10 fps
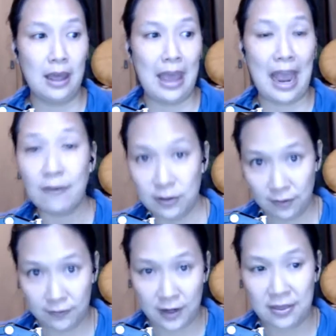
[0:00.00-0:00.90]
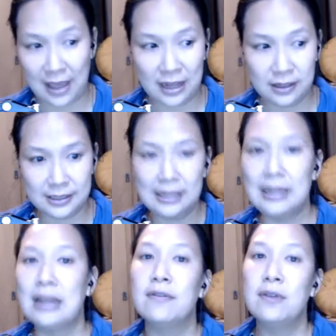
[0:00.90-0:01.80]
after you've done that,
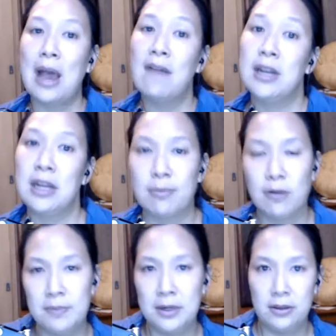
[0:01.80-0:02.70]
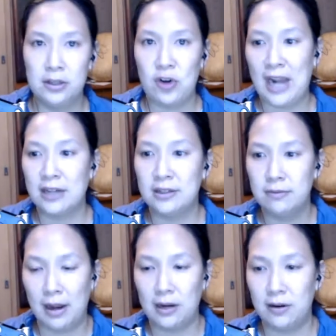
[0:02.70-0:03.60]
see if you have any improvement on the
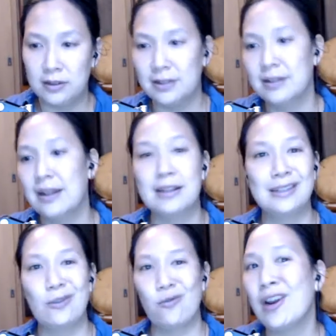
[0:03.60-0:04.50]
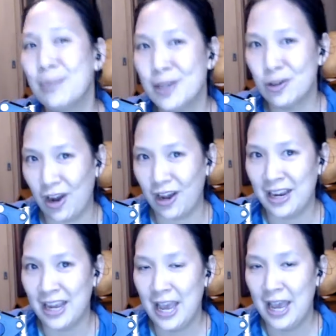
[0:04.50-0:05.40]
tracked records. Now, that's incredibly dry.